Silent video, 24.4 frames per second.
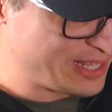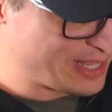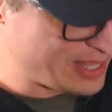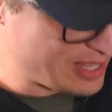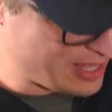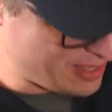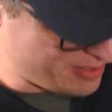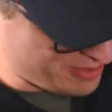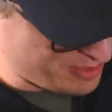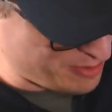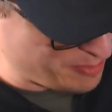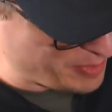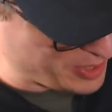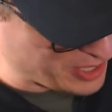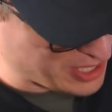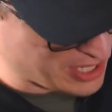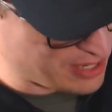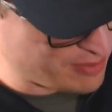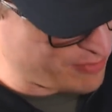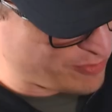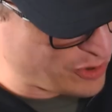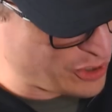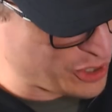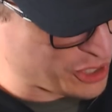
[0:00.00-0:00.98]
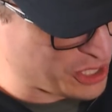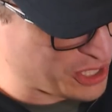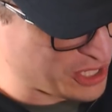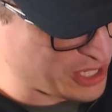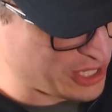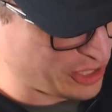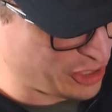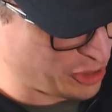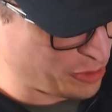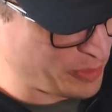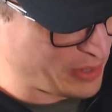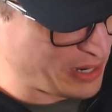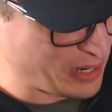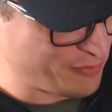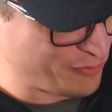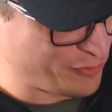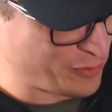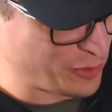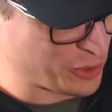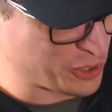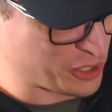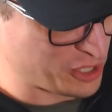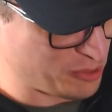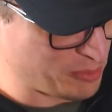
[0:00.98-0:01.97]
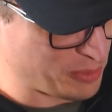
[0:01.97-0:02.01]
The conversion's a little bit
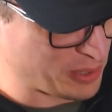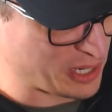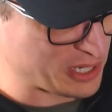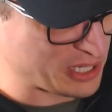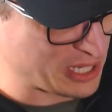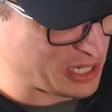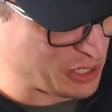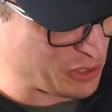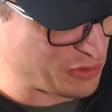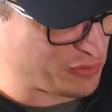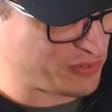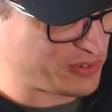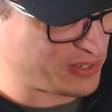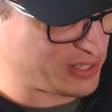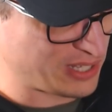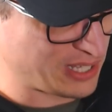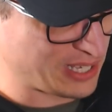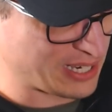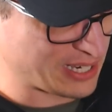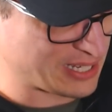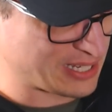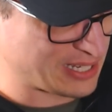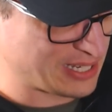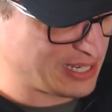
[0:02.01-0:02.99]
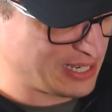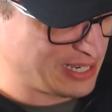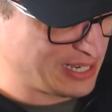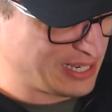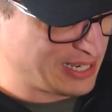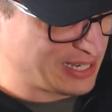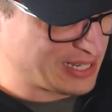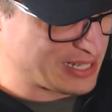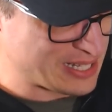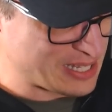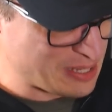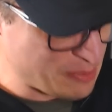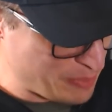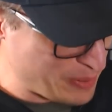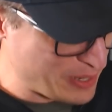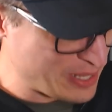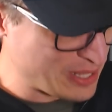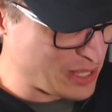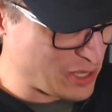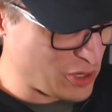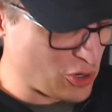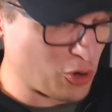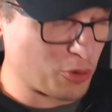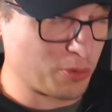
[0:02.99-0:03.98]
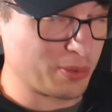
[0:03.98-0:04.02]
unfortunate because I do feel like to beat
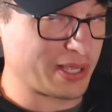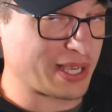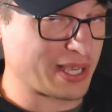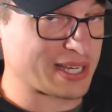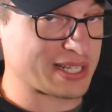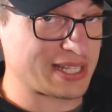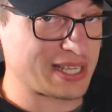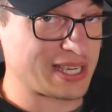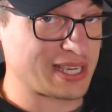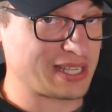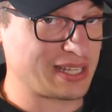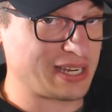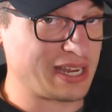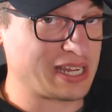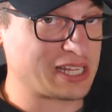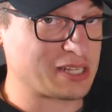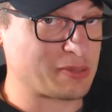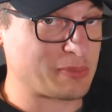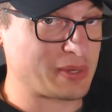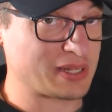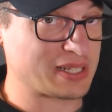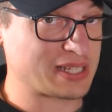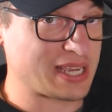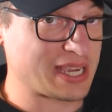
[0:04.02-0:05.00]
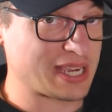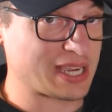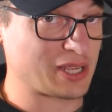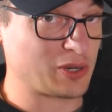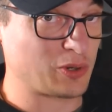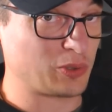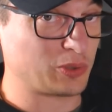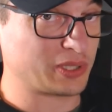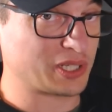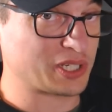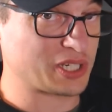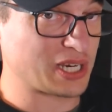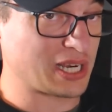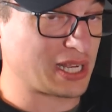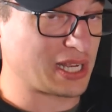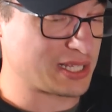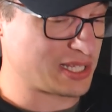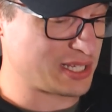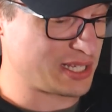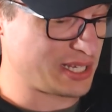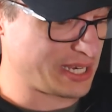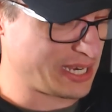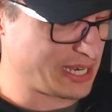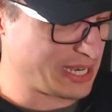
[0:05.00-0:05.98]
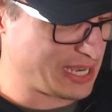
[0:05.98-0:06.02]
the All Blacks there, you need to be taking all the
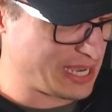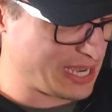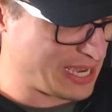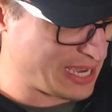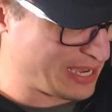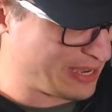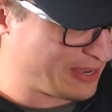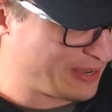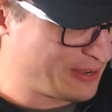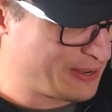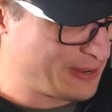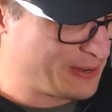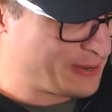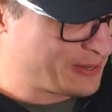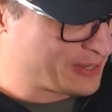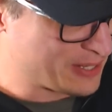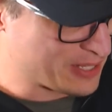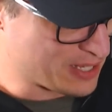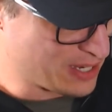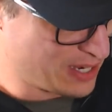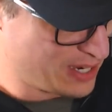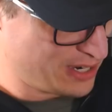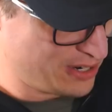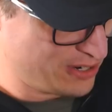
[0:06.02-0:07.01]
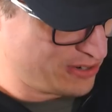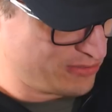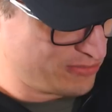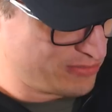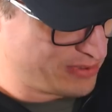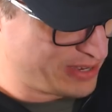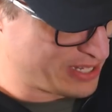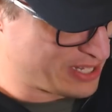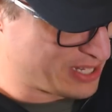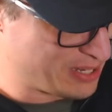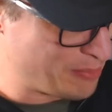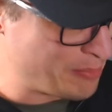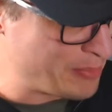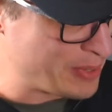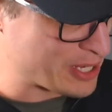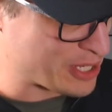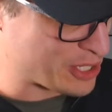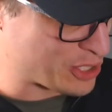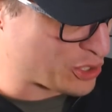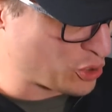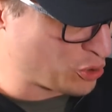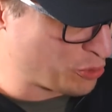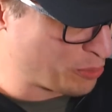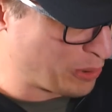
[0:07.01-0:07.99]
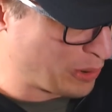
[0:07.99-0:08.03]
chances you can get. So it's a miss
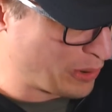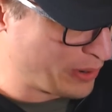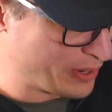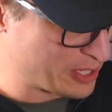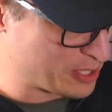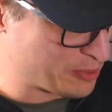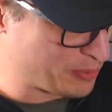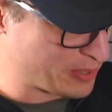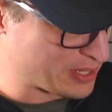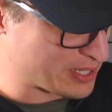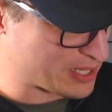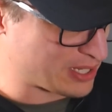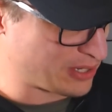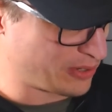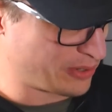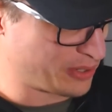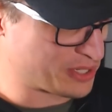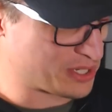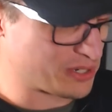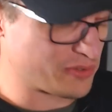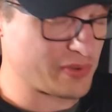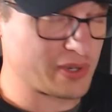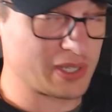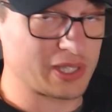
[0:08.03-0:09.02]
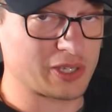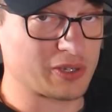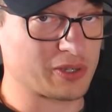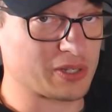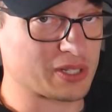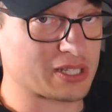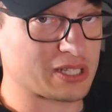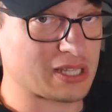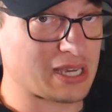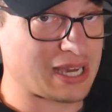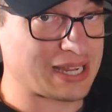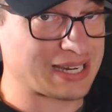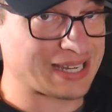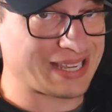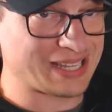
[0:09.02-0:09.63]
two points, but still, it's a really good start.